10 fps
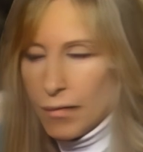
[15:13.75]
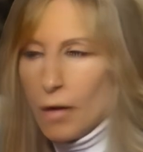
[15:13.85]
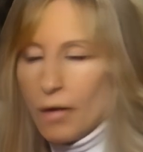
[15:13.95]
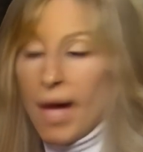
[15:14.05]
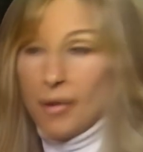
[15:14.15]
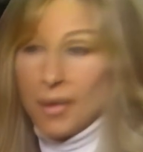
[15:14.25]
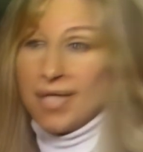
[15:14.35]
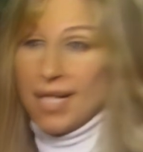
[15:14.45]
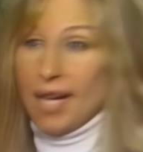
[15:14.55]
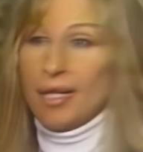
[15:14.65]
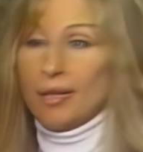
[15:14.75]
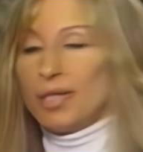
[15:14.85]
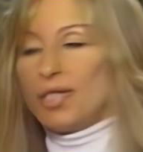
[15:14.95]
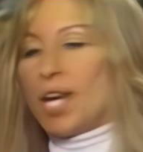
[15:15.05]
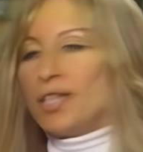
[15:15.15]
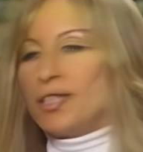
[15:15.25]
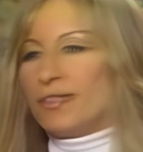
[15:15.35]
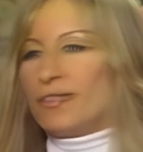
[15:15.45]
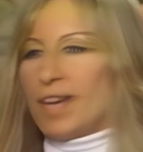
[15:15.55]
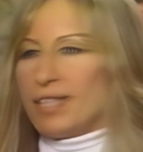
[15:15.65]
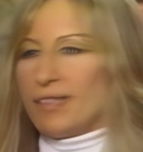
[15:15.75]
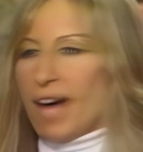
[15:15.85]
You know, that was, that He changed the face of